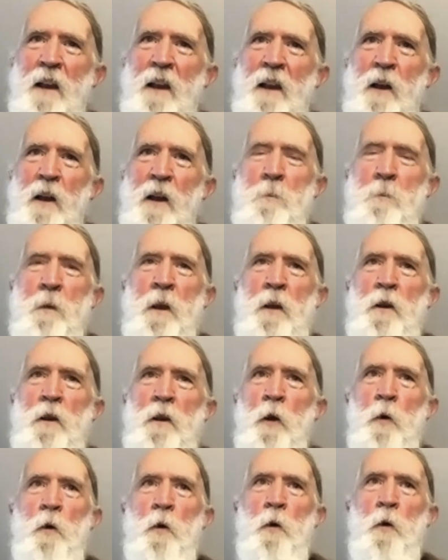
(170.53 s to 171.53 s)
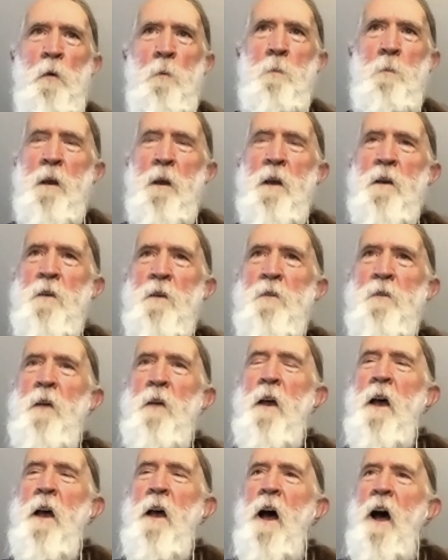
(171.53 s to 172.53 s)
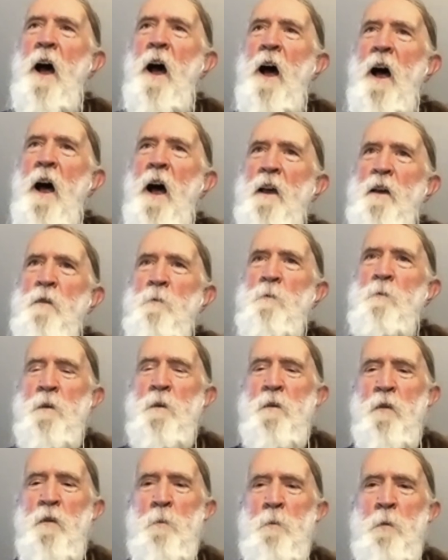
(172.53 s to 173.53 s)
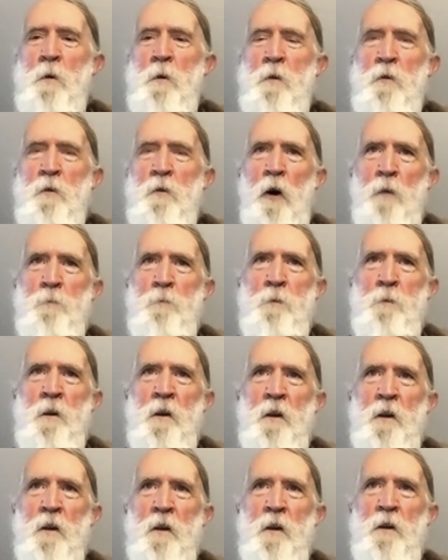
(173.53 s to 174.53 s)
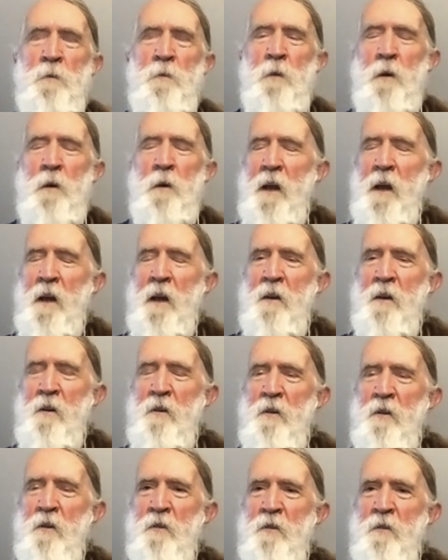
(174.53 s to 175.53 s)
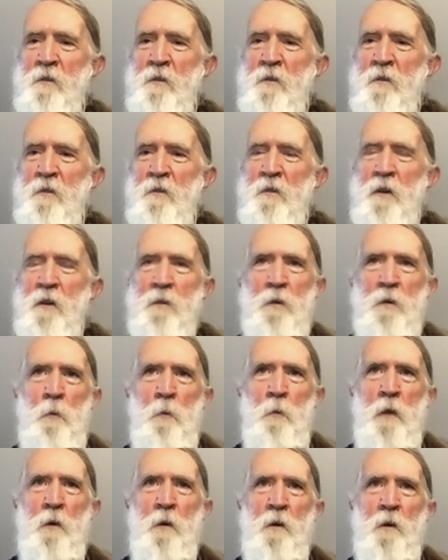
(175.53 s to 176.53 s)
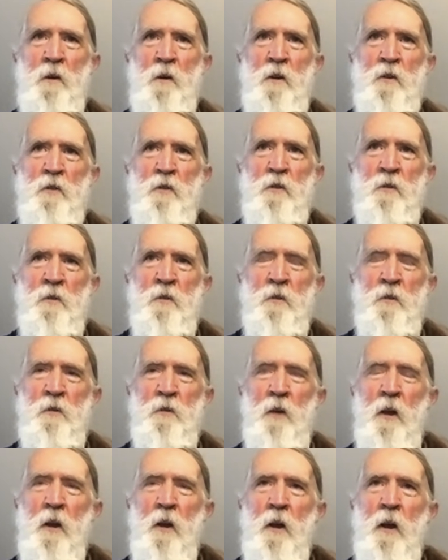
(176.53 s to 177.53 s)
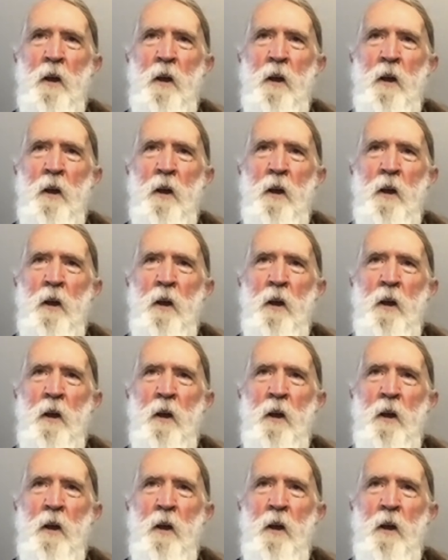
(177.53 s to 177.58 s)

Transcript: I like being local because I can visit the birds often in different lighting conditions, different weather conditions.